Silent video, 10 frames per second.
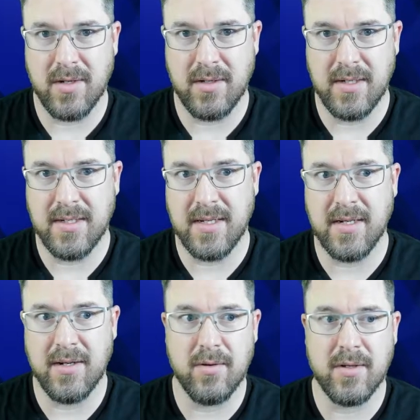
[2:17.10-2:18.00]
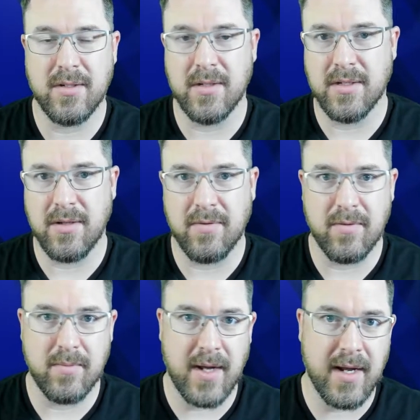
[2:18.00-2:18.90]
descending order, so they start
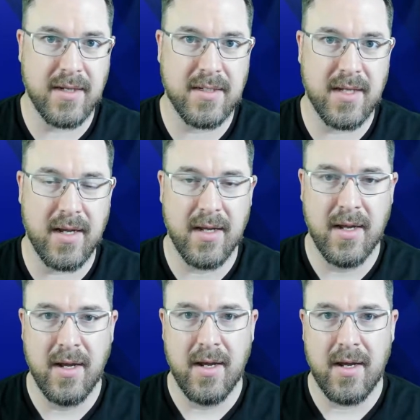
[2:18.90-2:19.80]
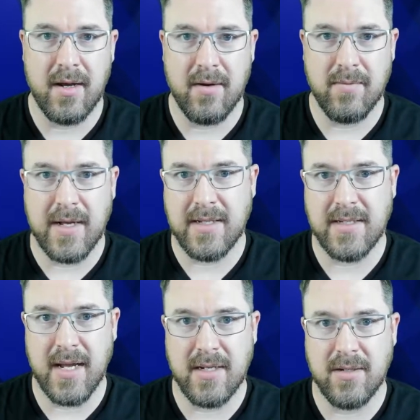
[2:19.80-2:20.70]
from the highest stat of that
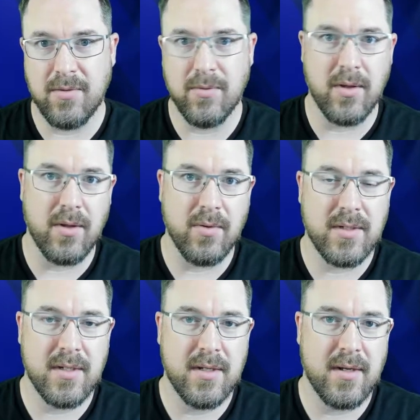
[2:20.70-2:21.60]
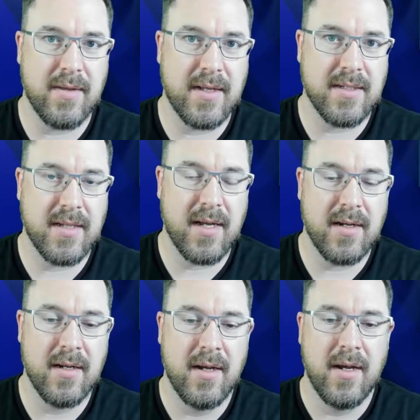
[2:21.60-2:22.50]
stat to the lowest of that
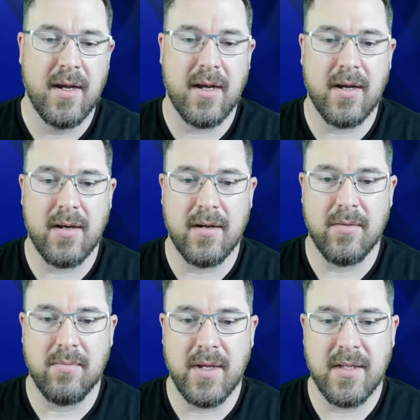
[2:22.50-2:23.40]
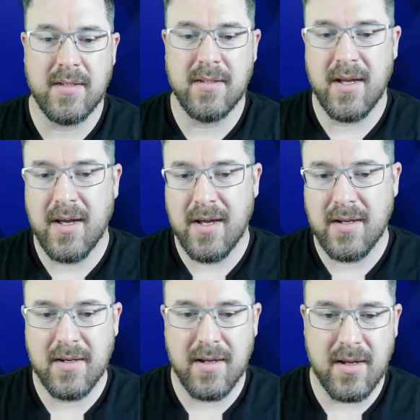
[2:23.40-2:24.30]
stat. It's
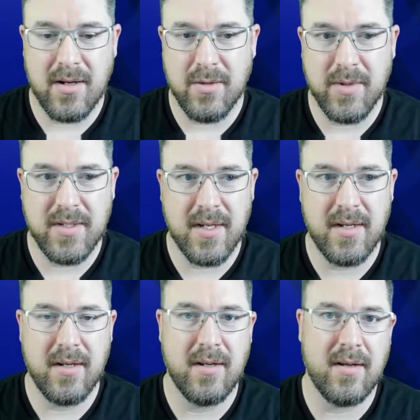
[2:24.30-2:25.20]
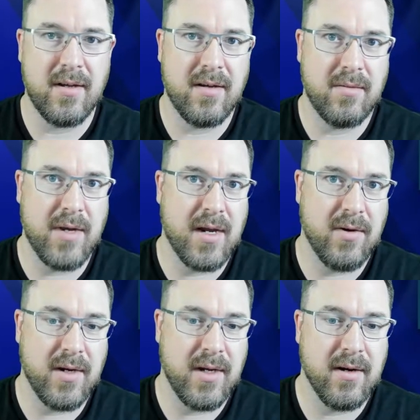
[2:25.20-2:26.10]
not 100%
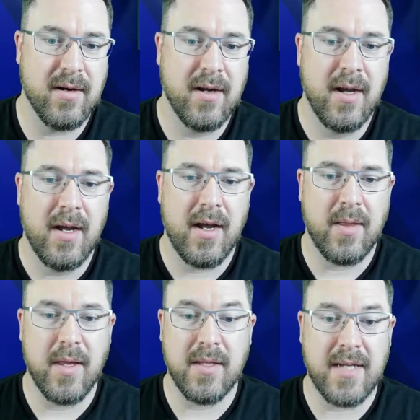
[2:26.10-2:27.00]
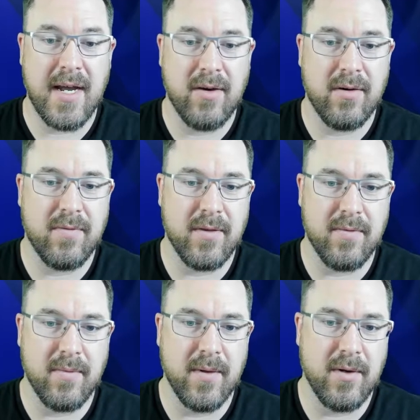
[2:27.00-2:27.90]
accurate here. I think it's accurate for
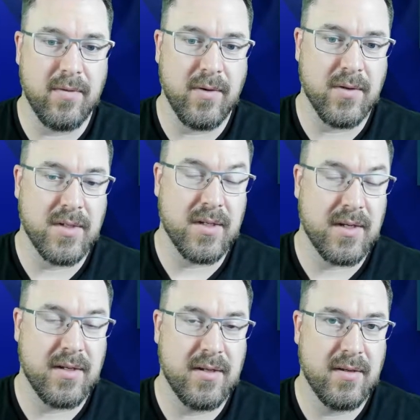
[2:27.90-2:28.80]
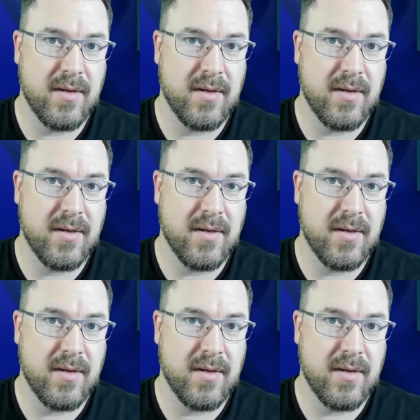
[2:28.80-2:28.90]
the, if you select